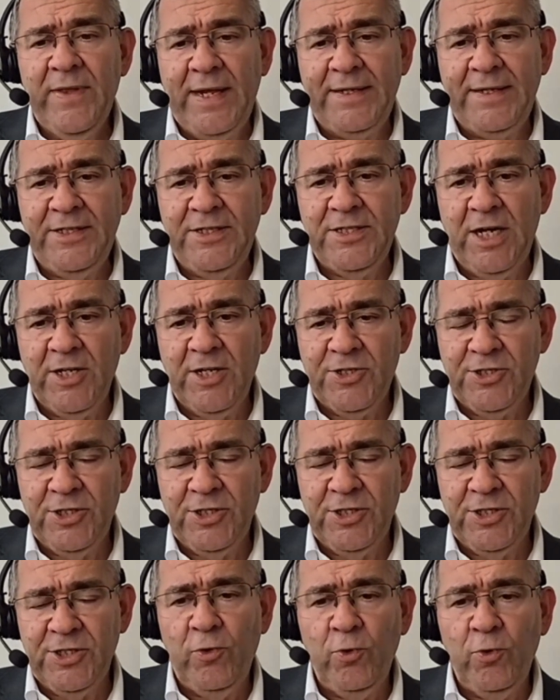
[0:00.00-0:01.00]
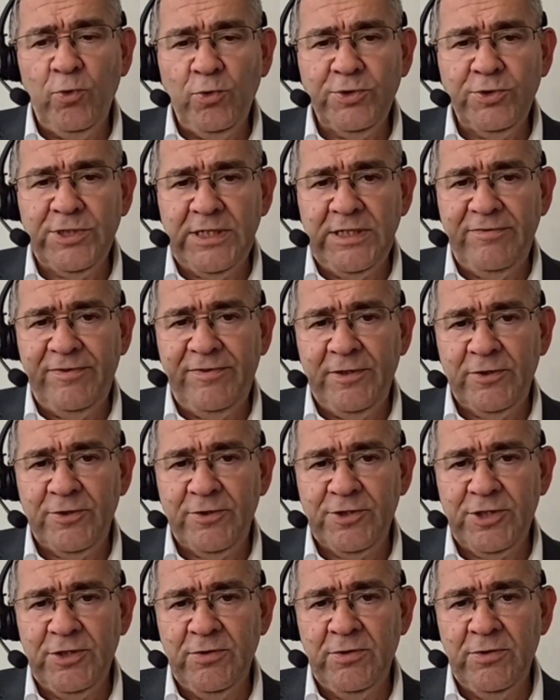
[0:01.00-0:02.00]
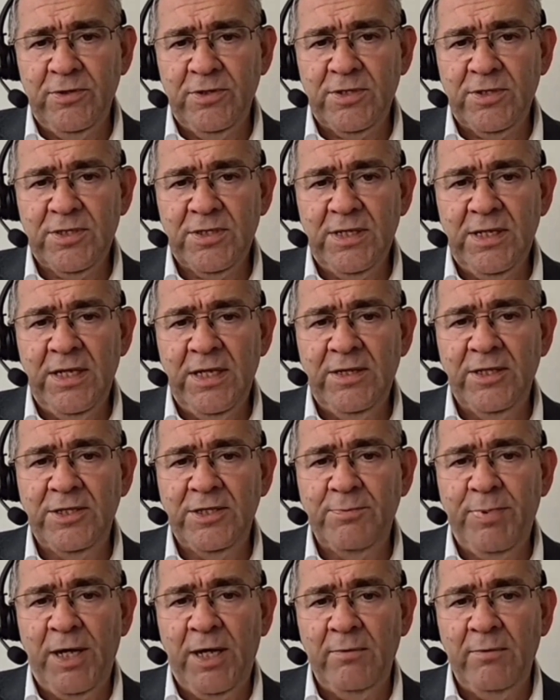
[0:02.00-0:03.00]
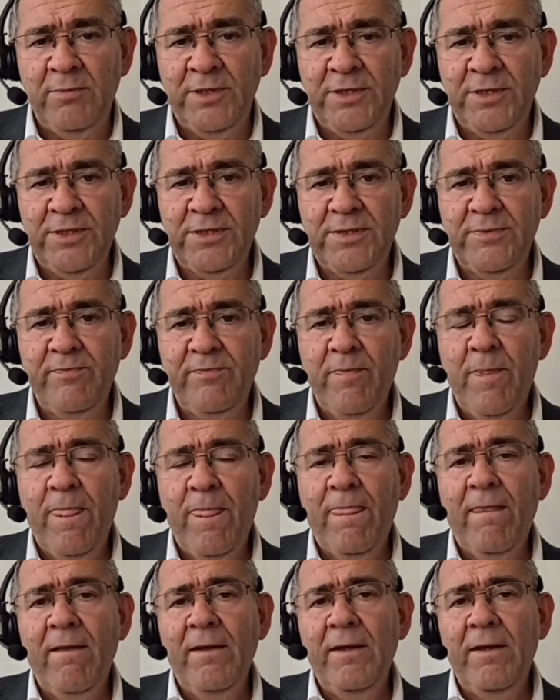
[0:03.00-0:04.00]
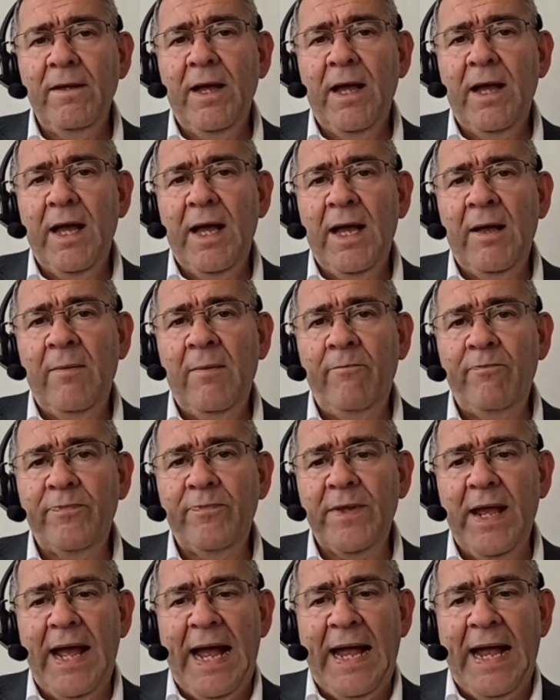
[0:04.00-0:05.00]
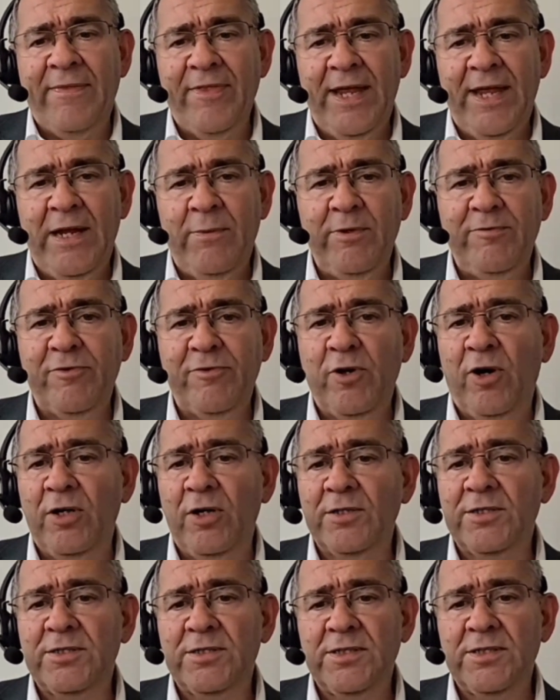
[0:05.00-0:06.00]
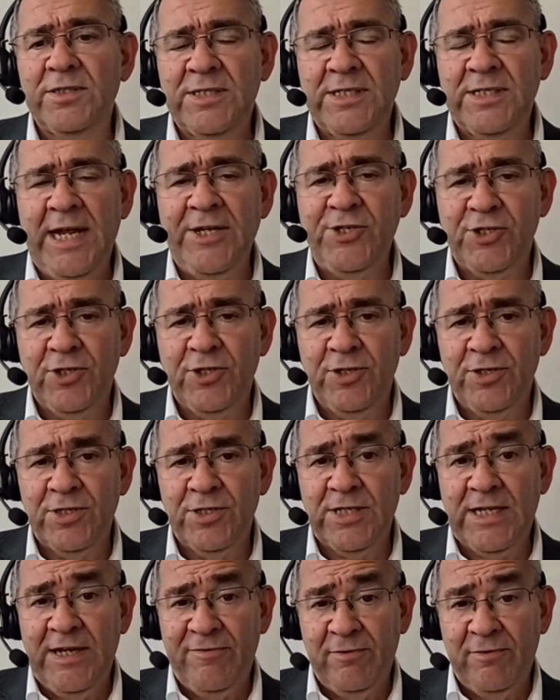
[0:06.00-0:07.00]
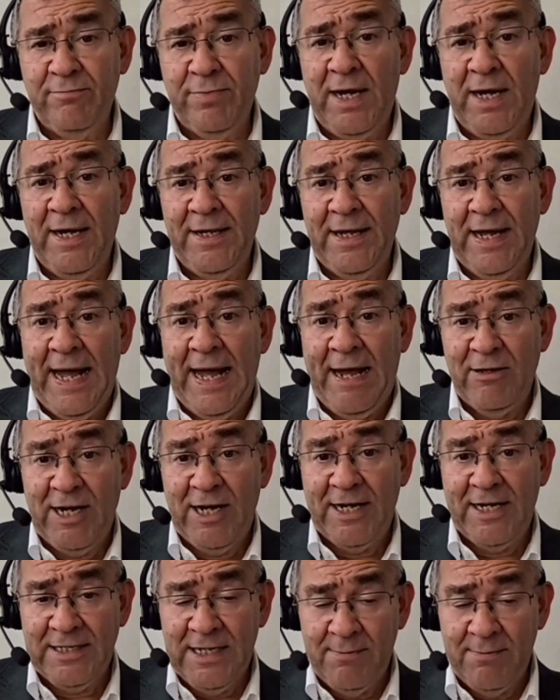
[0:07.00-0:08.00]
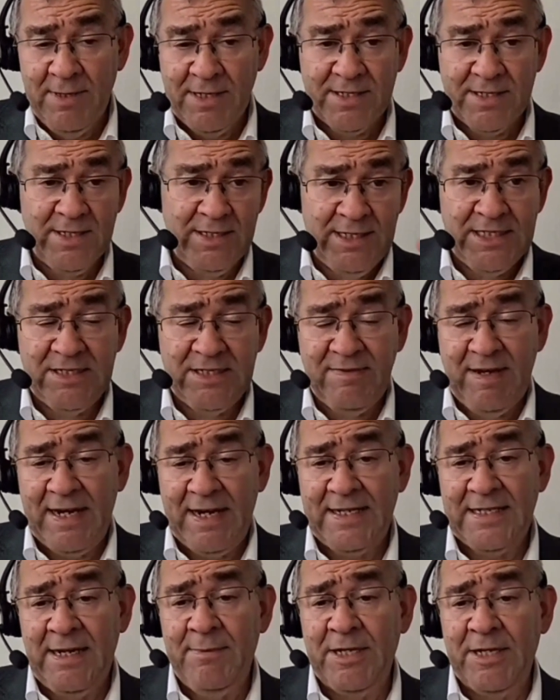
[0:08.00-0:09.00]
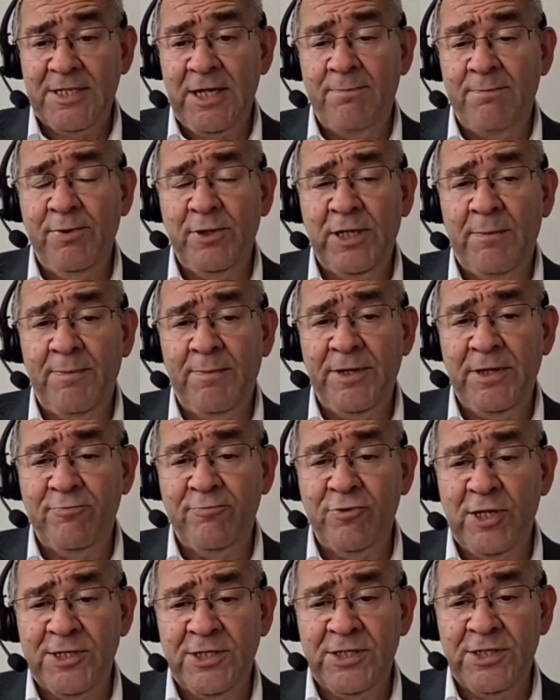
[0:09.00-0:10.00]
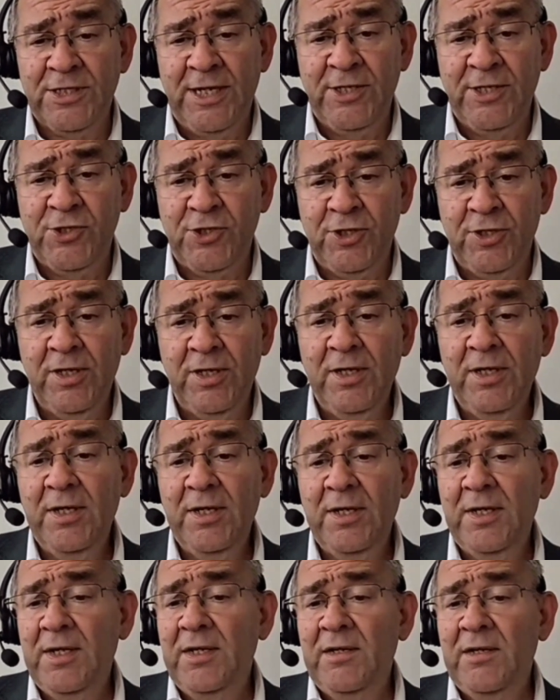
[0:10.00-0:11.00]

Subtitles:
That induction is for all DPhil students in the department. And then we've got sessions given by our academics, the list of academics I put up in the presentation.